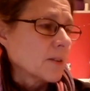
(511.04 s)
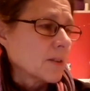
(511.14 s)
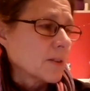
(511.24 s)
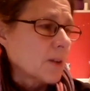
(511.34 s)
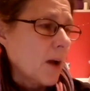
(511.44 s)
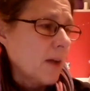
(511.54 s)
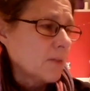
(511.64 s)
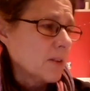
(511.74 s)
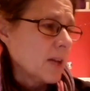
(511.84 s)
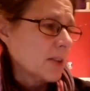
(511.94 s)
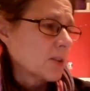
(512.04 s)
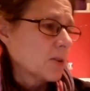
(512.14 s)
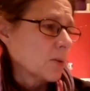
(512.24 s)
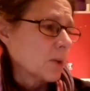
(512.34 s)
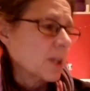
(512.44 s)
So after that
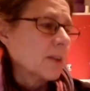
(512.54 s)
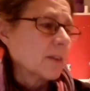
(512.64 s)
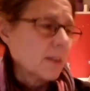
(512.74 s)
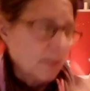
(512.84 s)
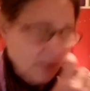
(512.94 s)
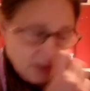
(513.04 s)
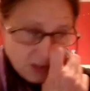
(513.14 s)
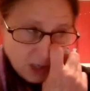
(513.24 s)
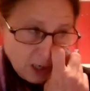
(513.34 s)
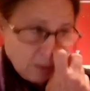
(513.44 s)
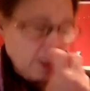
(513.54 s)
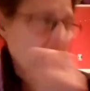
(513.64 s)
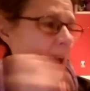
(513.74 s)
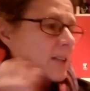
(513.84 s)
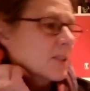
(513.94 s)
story, Jeremy
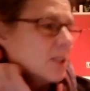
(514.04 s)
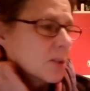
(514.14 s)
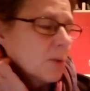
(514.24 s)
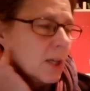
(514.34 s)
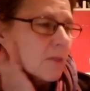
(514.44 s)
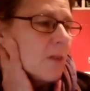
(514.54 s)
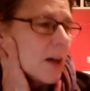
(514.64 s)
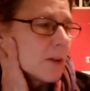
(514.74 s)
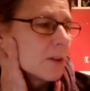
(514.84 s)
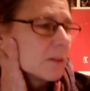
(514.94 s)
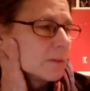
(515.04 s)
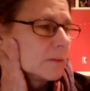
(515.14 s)
asked his grandfather,